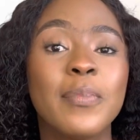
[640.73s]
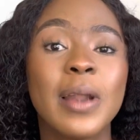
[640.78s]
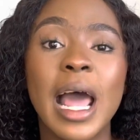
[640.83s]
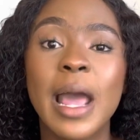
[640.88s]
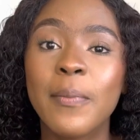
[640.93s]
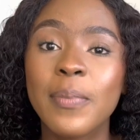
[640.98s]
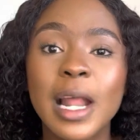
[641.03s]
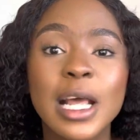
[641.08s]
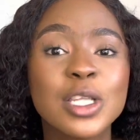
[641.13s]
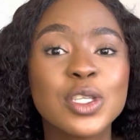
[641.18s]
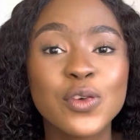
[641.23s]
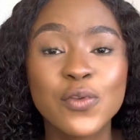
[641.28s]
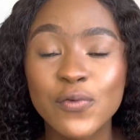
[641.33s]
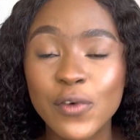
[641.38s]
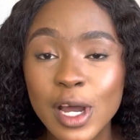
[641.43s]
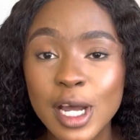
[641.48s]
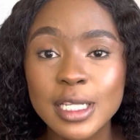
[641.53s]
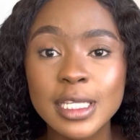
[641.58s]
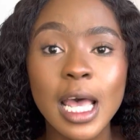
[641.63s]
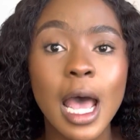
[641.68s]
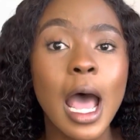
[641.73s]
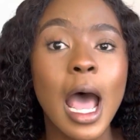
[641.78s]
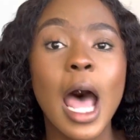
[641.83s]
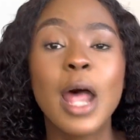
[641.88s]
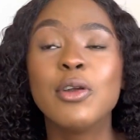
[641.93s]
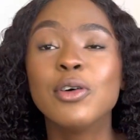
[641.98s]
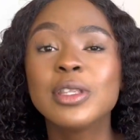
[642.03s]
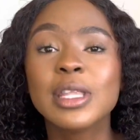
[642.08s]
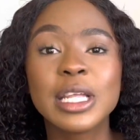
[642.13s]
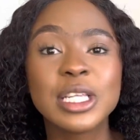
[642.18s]
I applied to VERT.
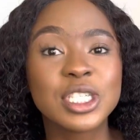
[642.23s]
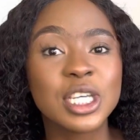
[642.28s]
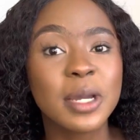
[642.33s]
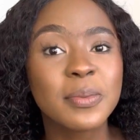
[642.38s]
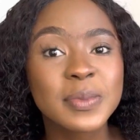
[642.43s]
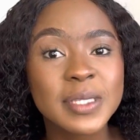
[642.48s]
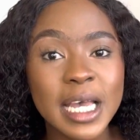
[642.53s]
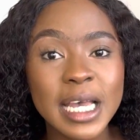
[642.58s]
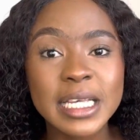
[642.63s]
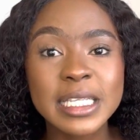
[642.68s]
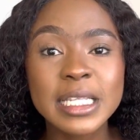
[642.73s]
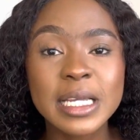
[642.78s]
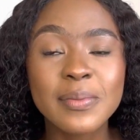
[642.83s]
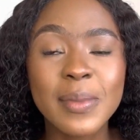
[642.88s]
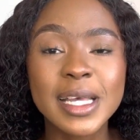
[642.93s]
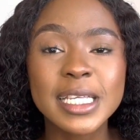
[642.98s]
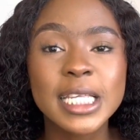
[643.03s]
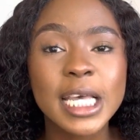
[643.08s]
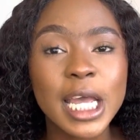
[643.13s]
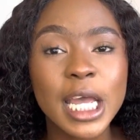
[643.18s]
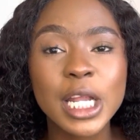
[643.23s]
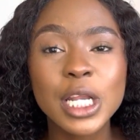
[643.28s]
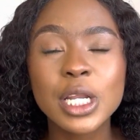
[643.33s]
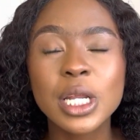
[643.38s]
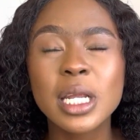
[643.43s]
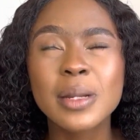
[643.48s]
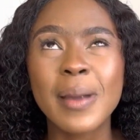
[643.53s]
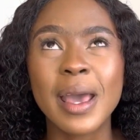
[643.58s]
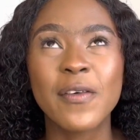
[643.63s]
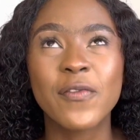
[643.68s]
I wrote the GEM test in
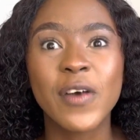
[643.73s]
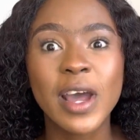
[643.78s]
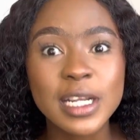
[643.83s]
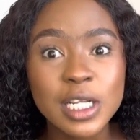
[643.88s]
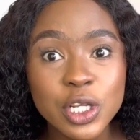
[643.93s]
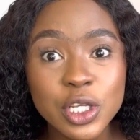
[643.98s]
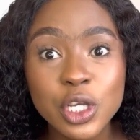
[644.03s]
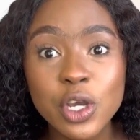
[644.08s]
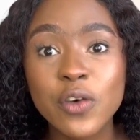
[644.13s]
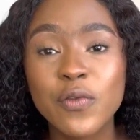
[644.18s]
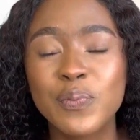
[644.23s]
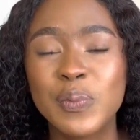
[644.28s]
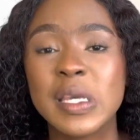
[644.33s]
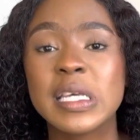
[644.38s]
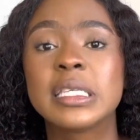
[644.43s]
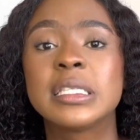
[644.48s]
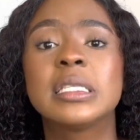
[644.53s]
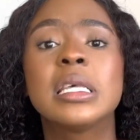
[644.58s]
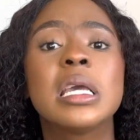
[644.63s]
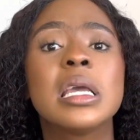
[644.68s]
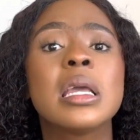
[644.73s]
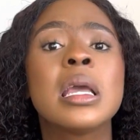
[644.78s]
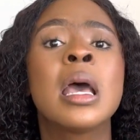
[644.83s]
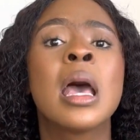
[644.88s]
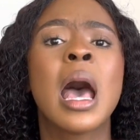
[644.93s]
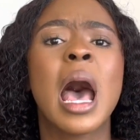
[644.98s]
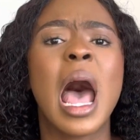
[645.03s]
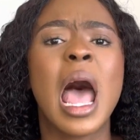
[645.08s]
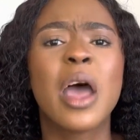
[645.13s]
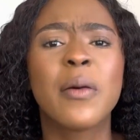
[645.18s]
my final year of BSc.
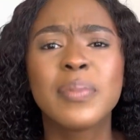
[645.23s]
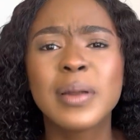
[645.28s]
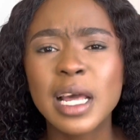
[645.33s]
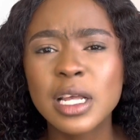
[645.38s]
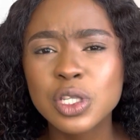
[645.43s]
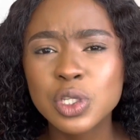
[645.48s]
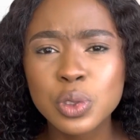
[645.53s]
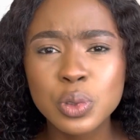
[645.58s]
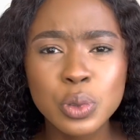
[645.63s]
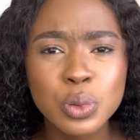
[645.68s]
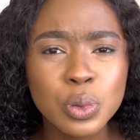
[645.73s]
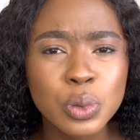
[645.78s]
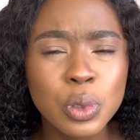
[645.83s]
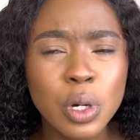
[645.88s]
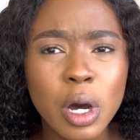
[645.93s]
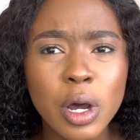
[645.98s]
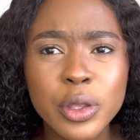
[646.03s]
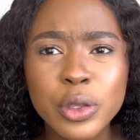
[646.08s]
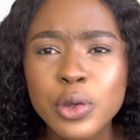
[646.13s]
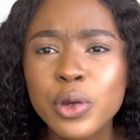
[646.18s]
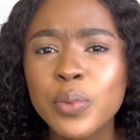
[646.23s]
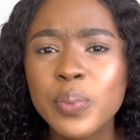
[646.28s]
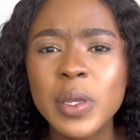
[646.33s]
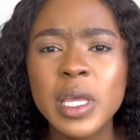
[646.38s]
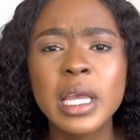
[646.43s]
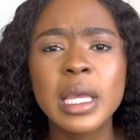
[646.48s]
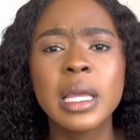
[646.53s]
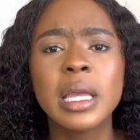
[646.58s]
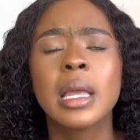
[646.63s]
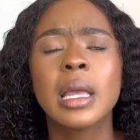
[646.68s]
I applied to UP,
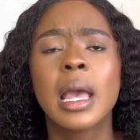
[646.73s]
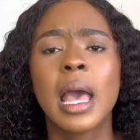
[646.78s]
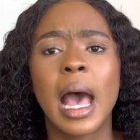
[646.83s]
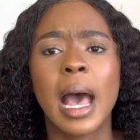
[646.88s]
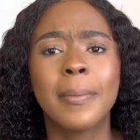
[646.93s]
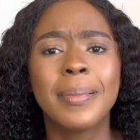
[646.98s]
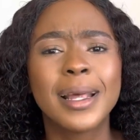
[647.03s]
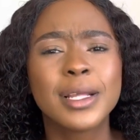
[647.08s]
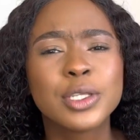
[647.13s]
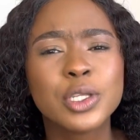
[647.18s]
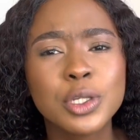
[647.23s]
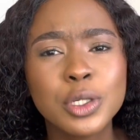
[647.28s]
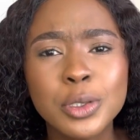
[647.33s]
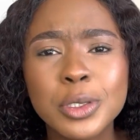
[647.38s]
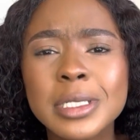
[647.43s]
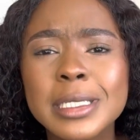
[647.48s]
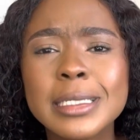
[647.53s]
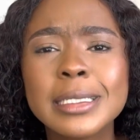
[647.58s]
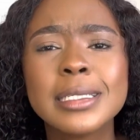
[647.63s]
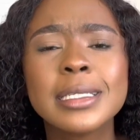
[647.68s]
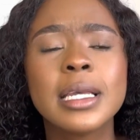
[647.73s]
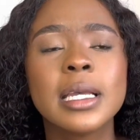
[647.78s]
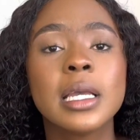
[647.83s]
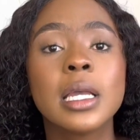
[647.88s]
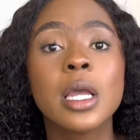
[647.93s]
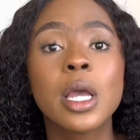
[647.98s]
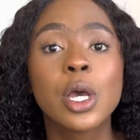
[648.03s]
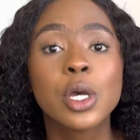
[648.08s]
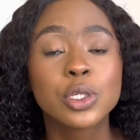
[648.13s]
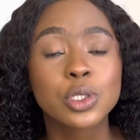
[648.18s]
I applied to
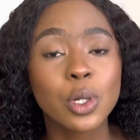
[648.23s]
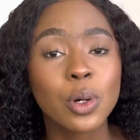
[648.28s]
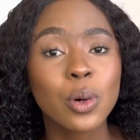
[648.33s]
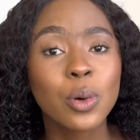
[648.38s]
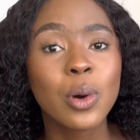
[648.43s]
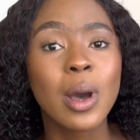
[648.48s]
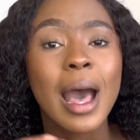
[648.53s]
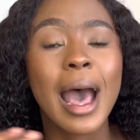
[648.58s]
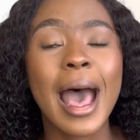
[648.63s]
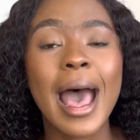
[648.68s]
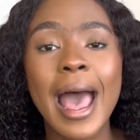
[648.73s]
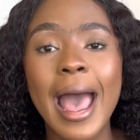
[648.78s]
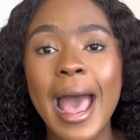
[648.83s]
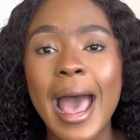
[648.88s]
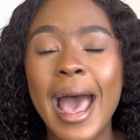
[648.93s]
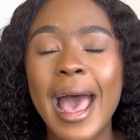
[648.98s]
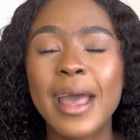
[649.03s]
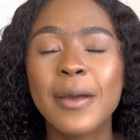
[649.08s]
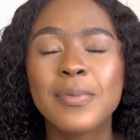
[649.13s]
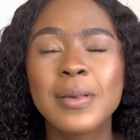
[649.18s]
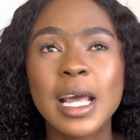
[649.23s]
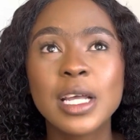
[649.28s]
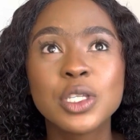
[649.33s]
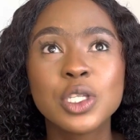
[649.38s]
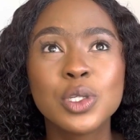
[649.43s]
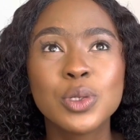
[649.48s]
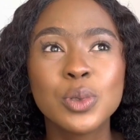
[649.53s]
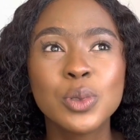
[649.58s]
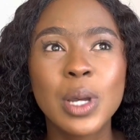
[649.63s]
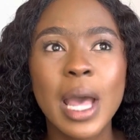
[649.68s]
UCT. So I applied
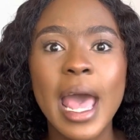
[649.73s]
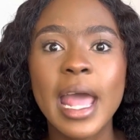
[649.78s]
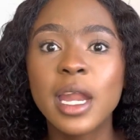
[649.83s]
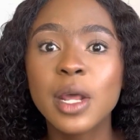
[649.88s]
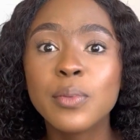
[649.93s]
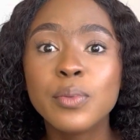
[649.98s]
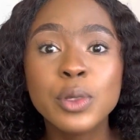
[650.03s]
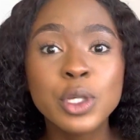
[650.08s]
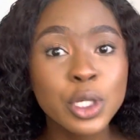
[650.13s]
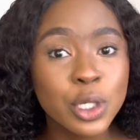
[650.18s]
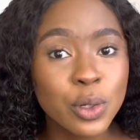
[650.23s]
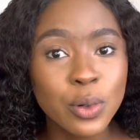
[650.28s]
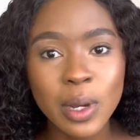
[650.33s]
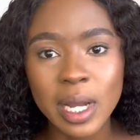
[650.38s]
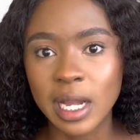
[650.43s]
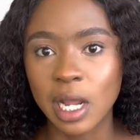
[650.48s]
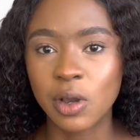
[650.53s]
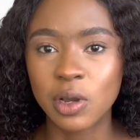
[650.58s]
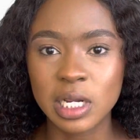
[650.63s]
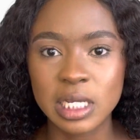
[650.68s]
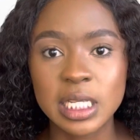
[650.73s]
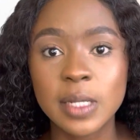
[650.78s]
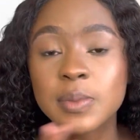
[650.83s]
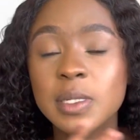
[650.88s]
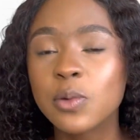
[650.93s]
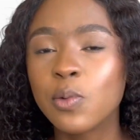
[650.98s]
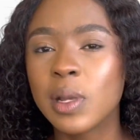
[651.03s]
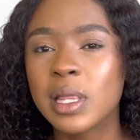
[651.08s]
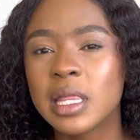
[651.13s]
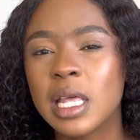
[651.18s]
to NMU and I got
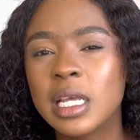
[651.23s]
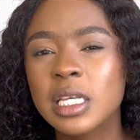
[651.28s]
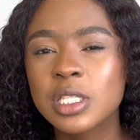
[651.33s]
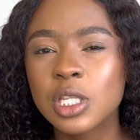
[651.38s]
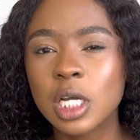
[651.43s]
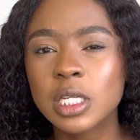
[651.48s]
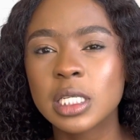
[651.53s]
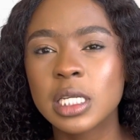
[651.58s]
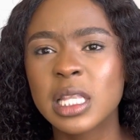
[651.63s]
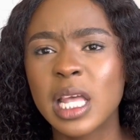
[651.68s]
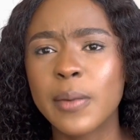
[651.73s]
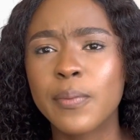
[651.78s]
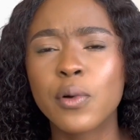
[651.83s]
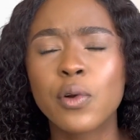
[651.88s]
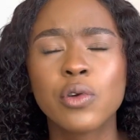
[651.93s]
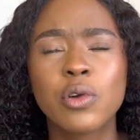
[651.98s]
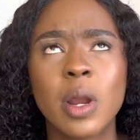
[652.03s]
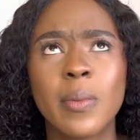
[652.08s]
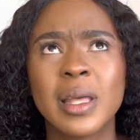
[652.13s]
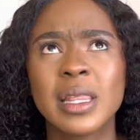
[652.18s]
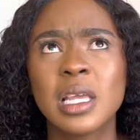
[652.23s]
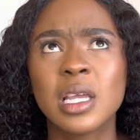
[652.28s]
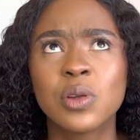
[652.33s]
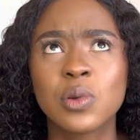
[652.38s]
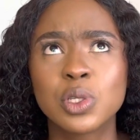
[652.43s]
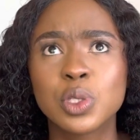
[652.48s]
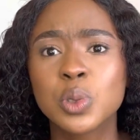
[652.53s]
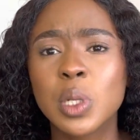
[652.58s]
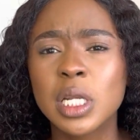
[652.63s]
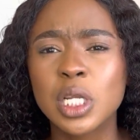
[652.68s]
accepted when they started their program. I think it
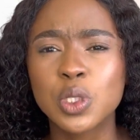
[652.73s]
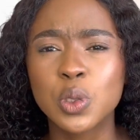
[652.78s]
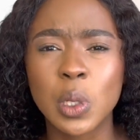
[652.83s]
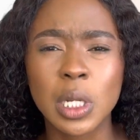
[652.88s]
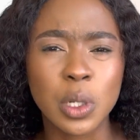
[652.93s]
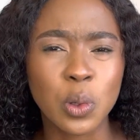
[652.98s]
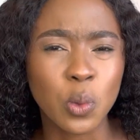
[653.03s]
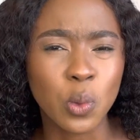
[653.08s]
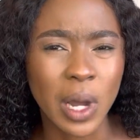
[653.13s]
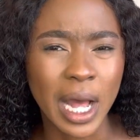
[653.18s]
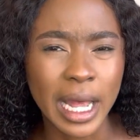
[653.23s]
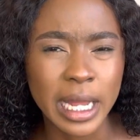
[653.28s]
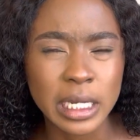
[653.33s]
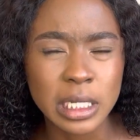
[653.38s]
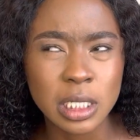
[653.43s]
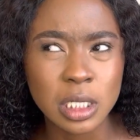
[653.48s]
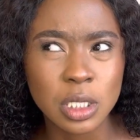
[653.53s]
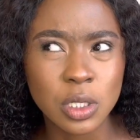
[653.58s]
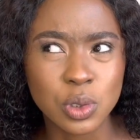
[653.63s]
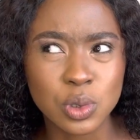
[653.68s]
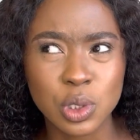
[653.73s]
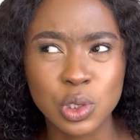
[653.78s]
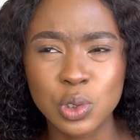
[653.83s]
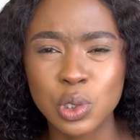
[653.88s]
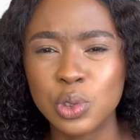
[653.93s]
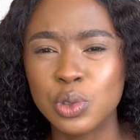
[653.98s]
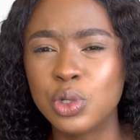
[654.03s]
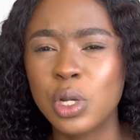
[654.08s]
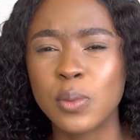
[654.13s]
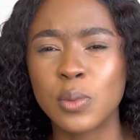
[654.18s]
was 2021 or
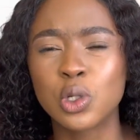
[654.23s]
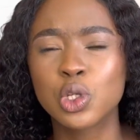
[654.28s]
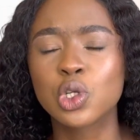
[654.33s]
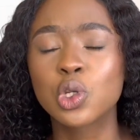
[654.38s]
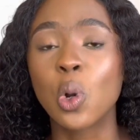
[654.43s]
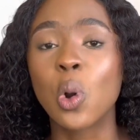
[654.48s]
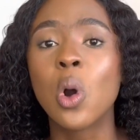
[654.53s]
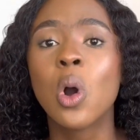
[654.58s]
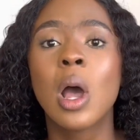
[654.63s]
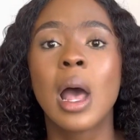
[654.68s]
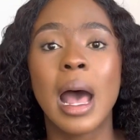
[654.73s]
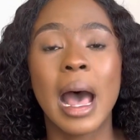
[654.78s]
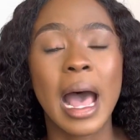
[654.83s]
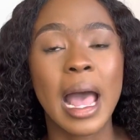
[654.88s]
2022, I'm not sure.